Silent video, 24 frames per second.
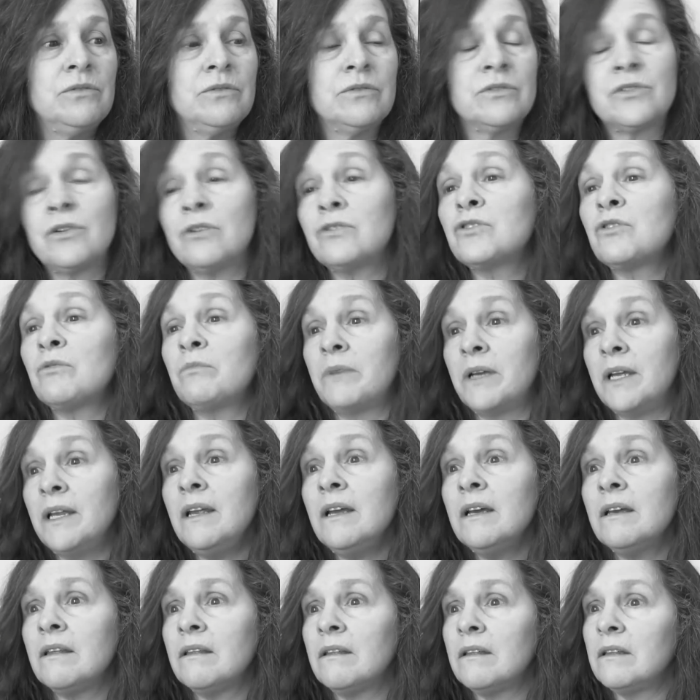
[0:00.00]
Social
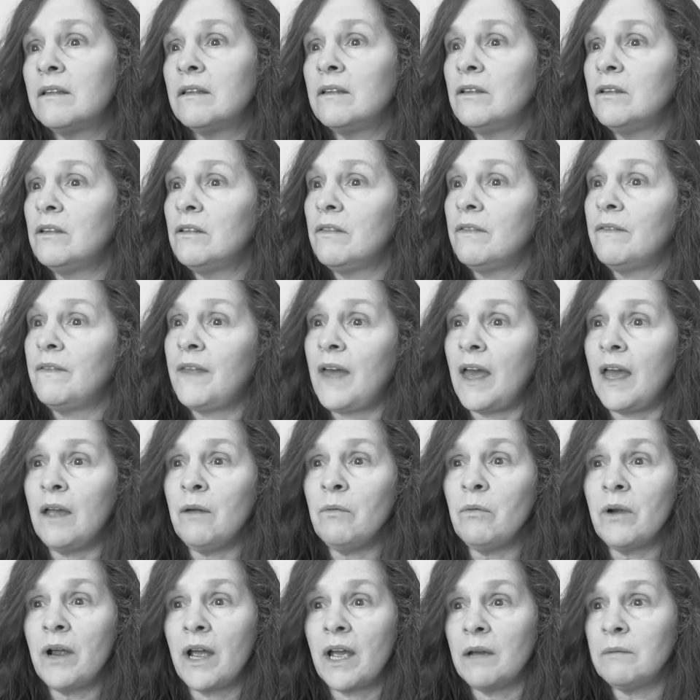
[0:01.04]
media, they
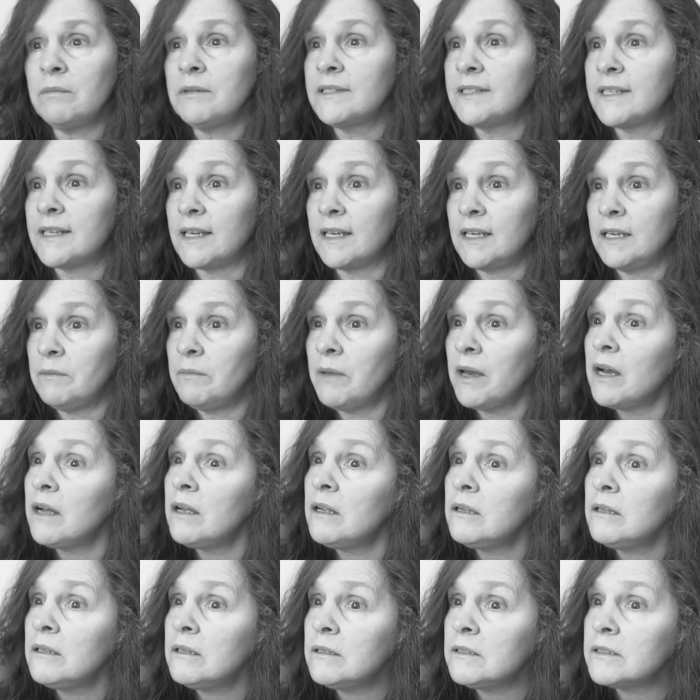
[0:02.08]
were able to
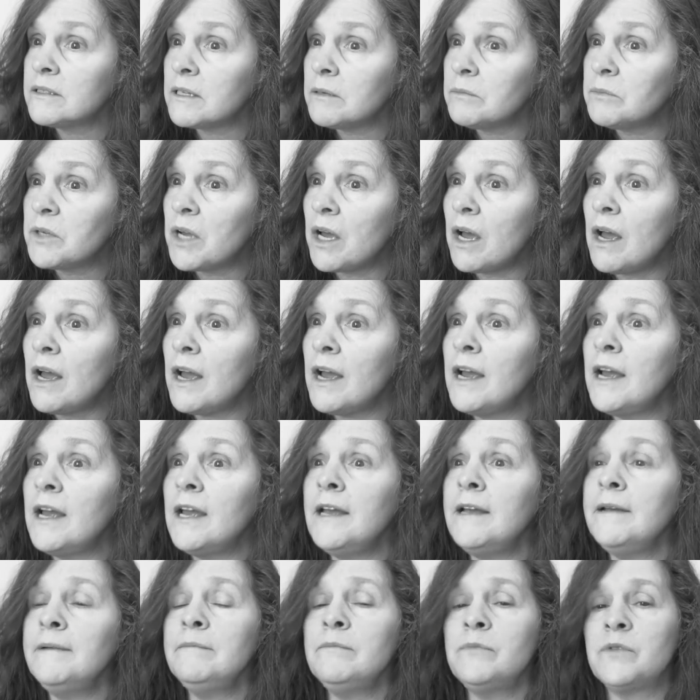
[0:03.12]
email
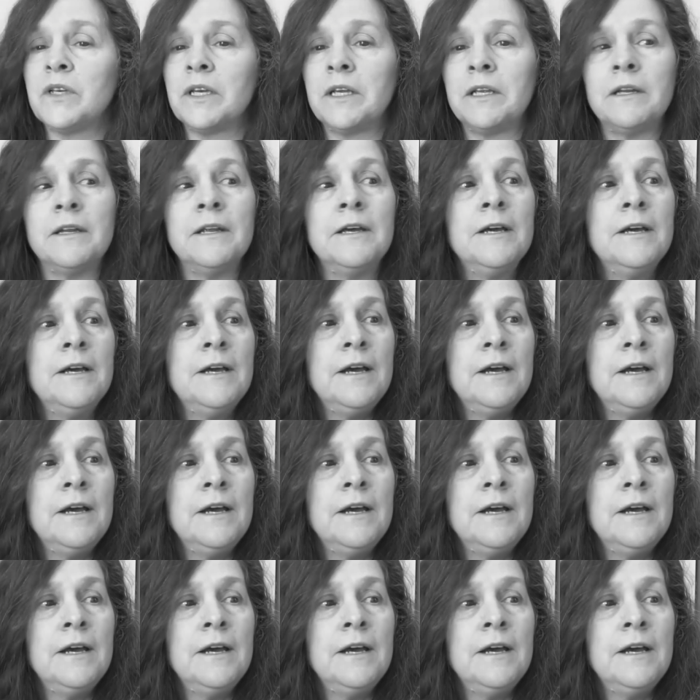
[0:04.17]
sometimes, and